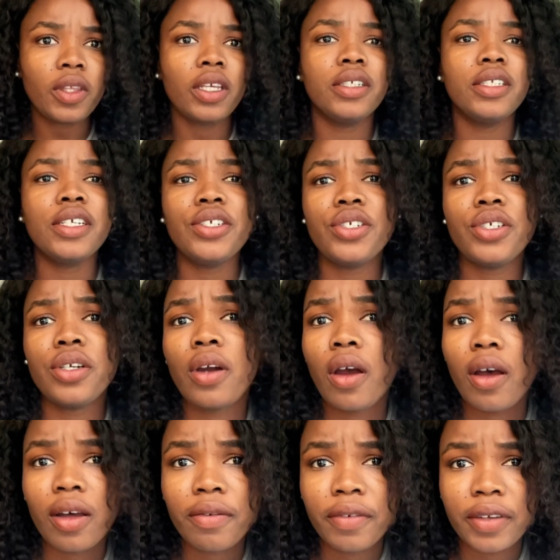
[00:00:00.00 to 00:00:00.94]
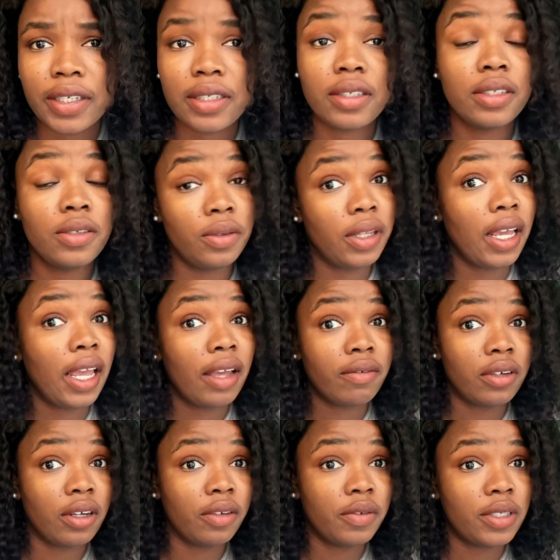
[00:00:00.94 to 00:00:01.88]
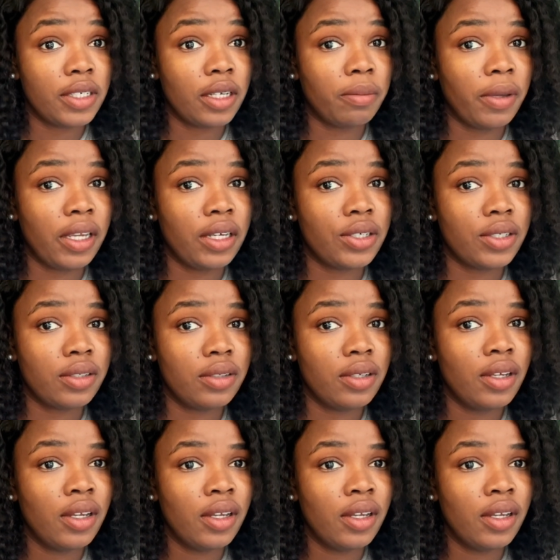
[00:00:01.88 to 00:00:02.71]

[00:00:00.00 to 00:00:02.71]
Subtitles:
Does your office, do they have an office outpatient?